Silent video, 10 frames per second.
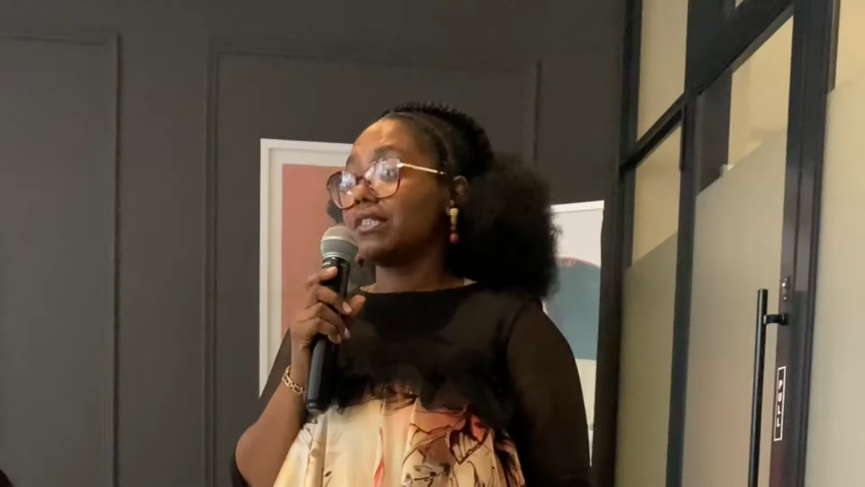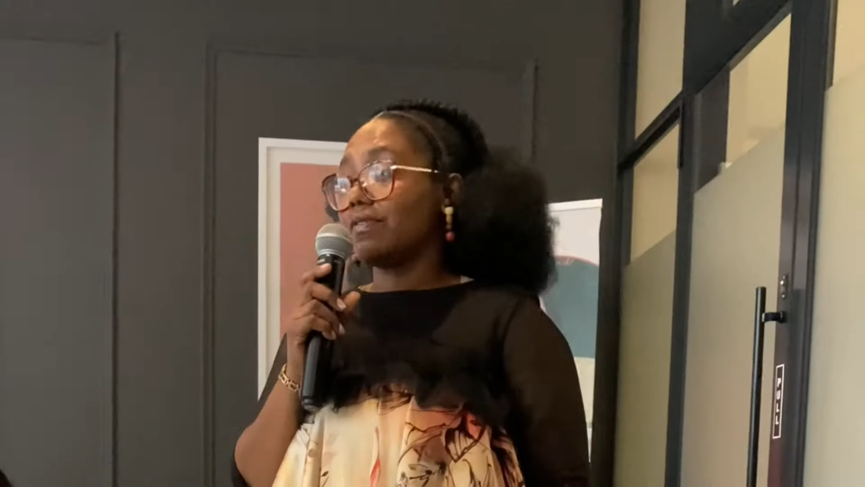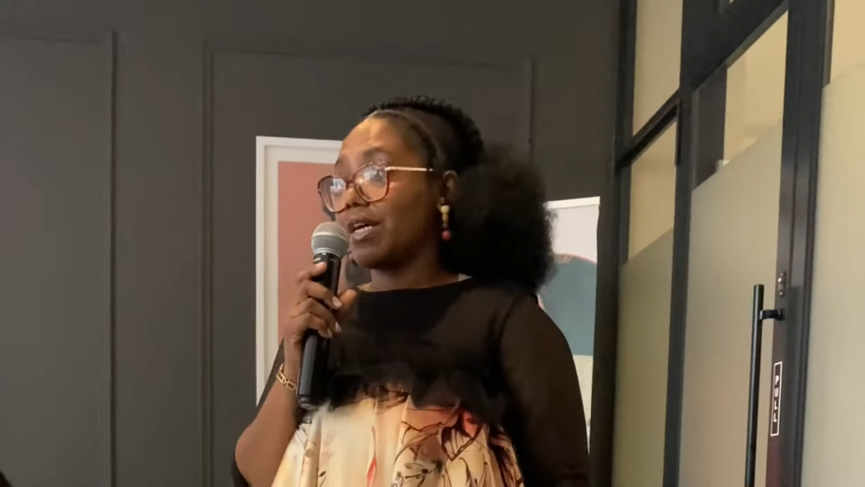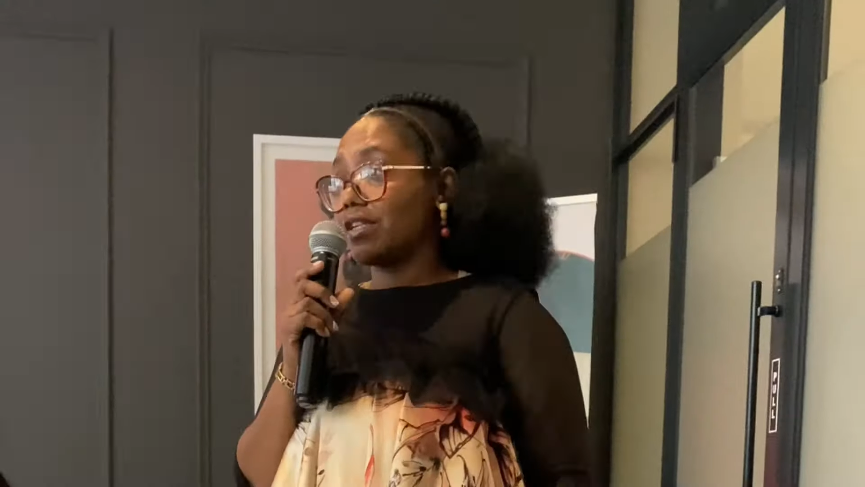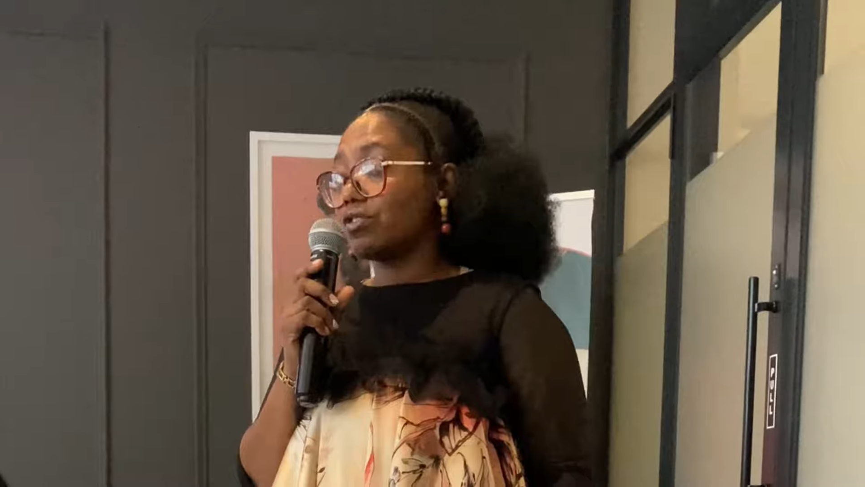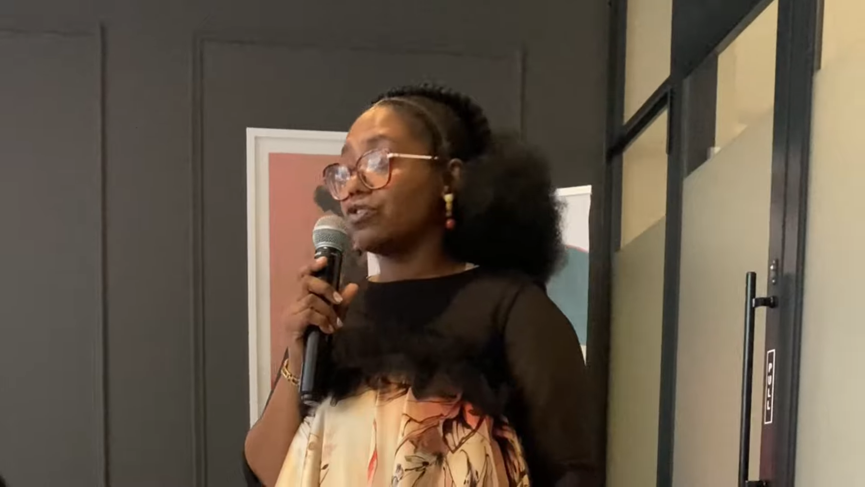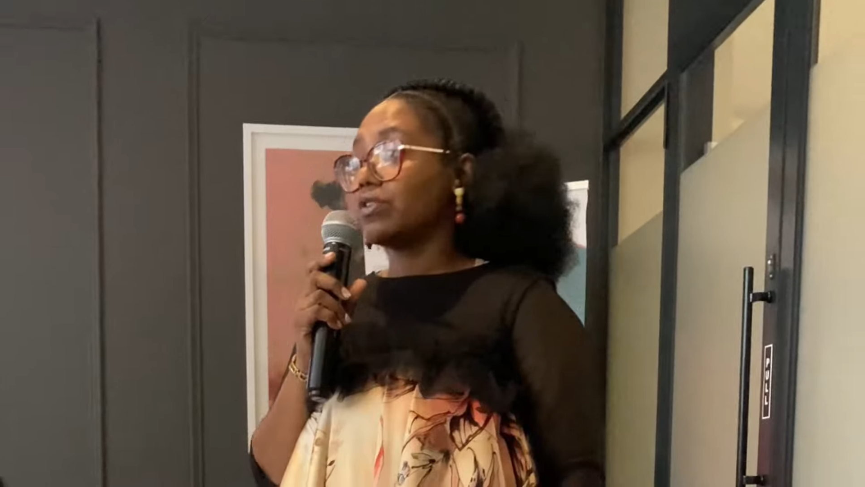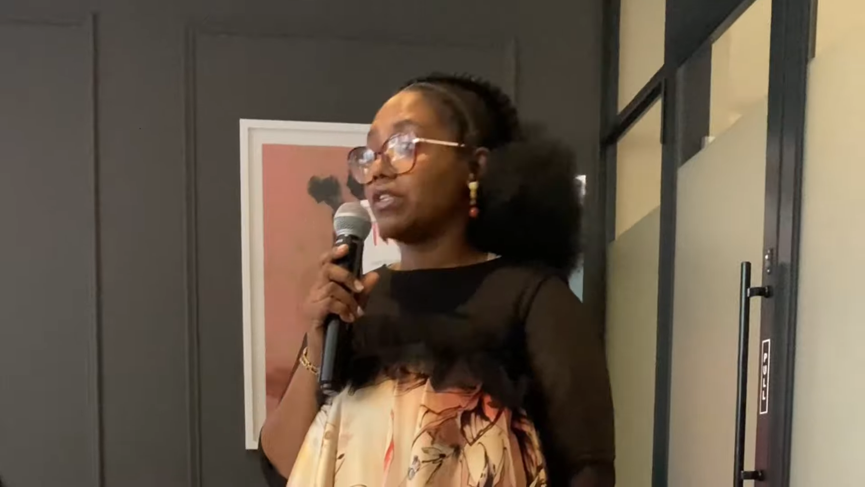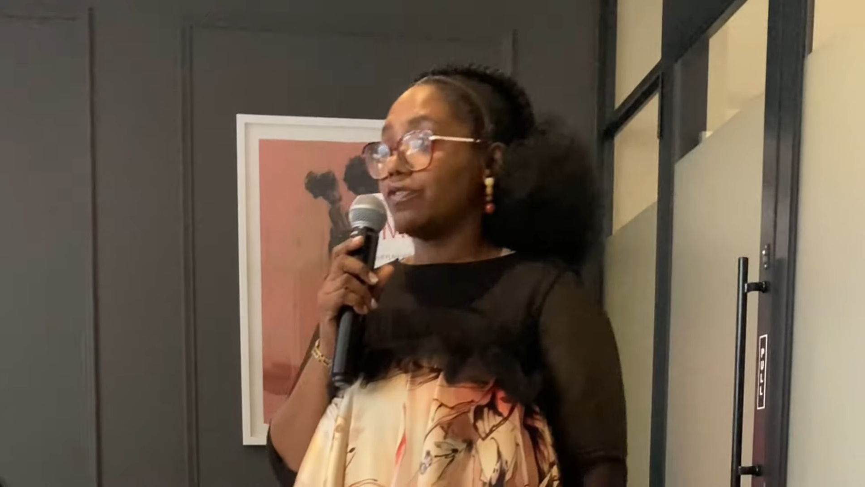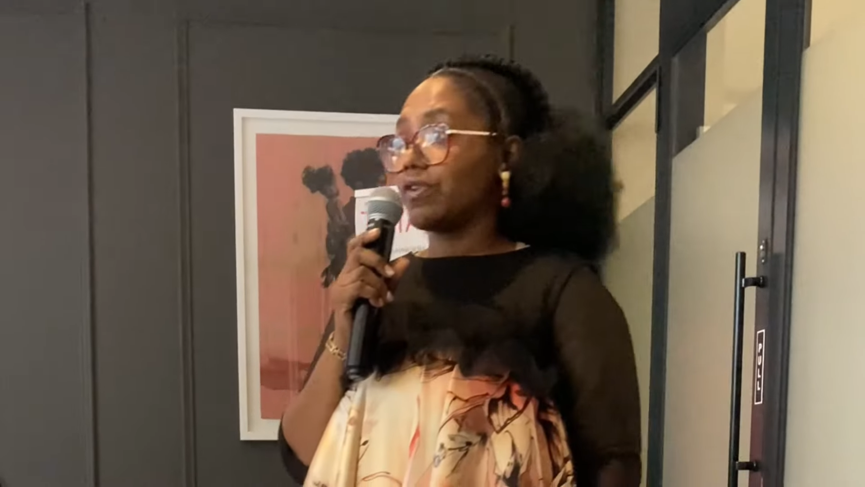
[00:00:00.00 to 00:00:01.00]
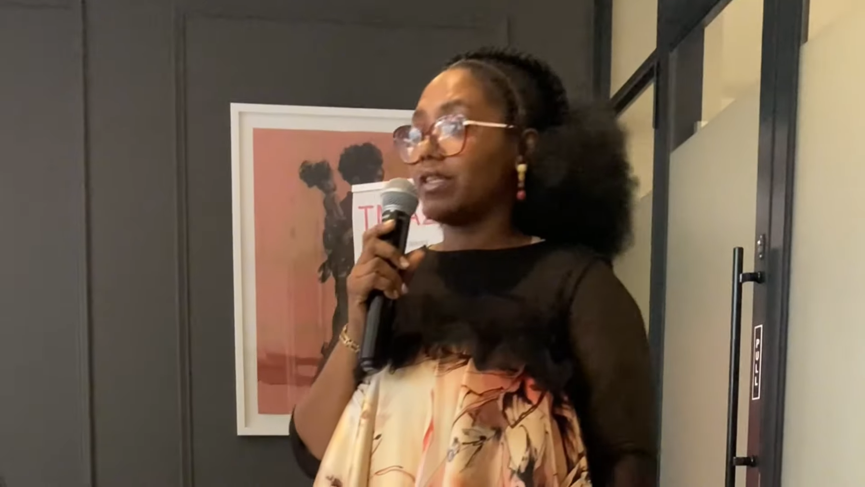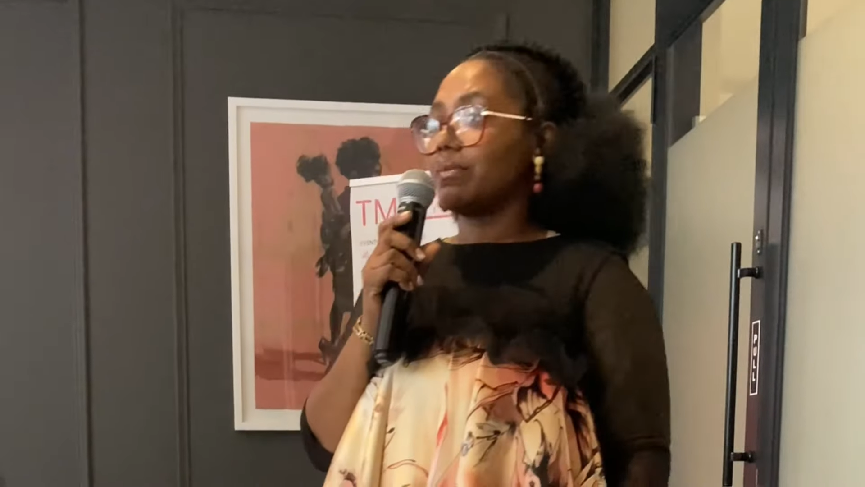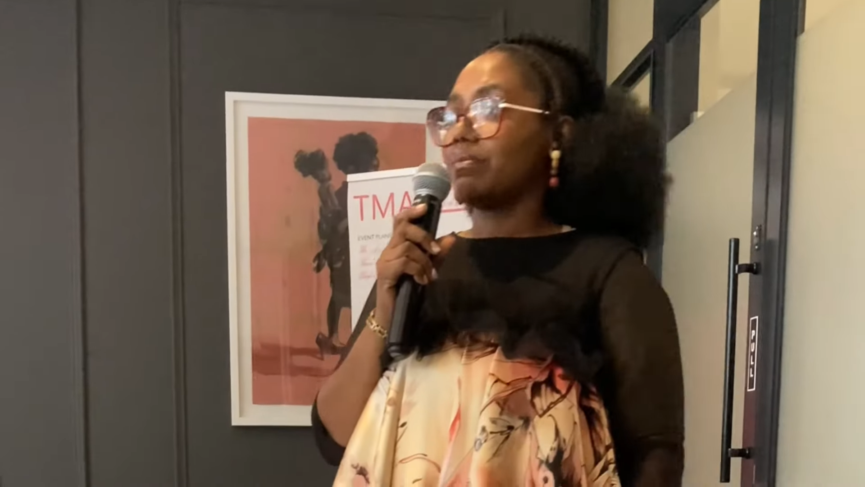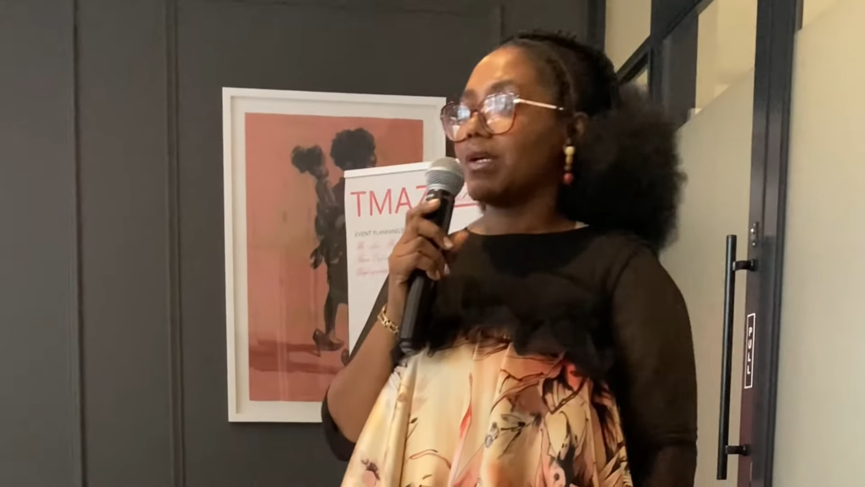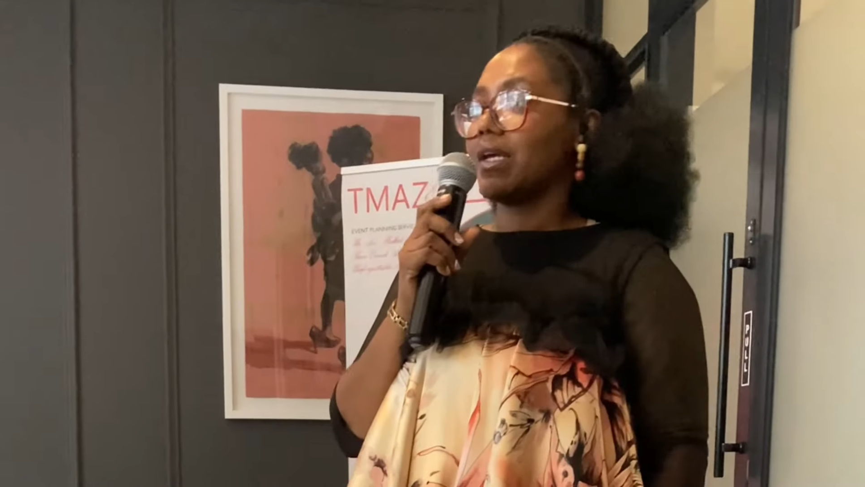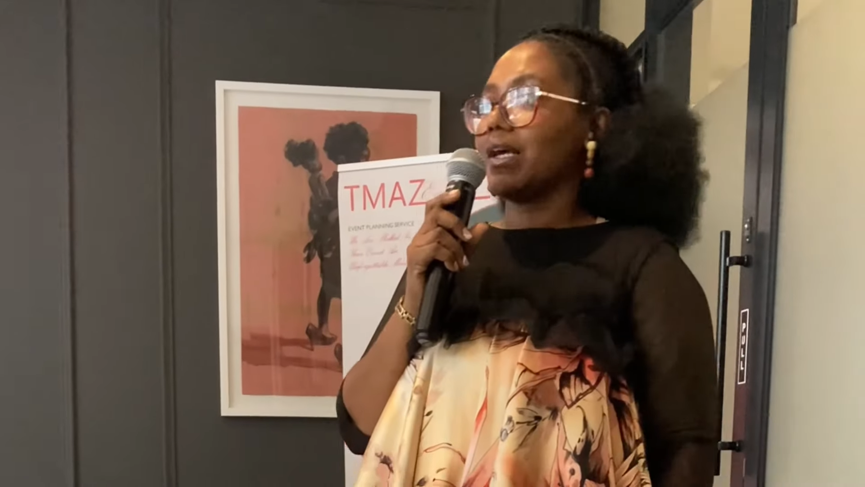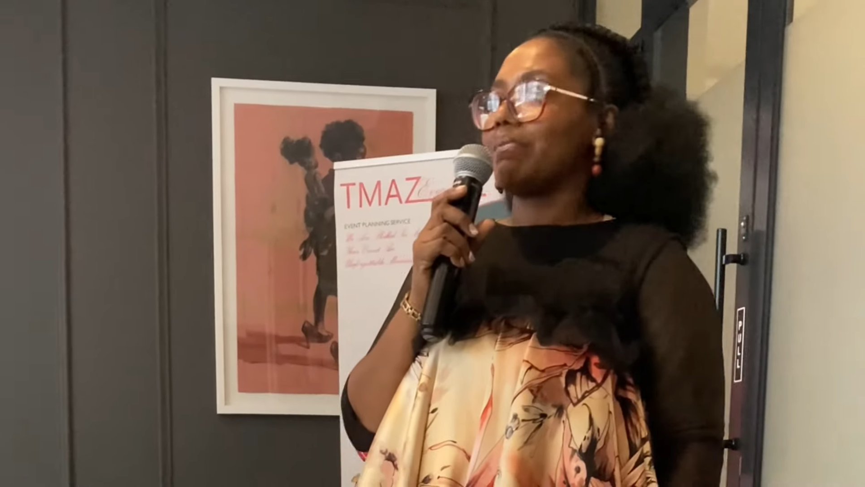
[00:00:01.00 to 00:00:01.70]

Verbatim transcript: never asked you to live for them,